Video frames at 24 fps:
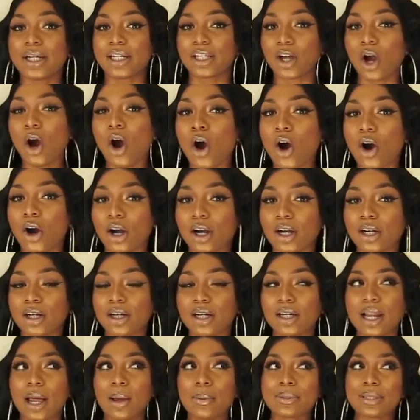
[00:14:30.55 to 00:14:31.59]
card.
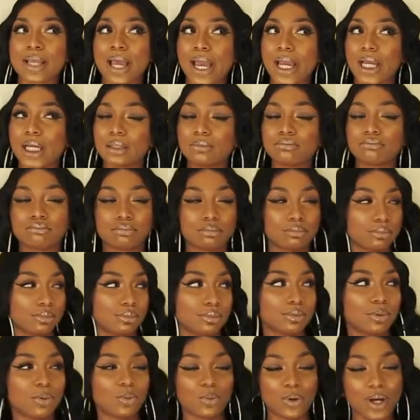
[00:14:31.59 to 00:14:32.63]
And I was like,
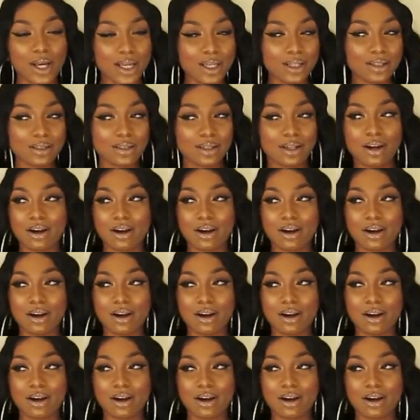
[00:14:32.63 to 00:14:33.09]
what?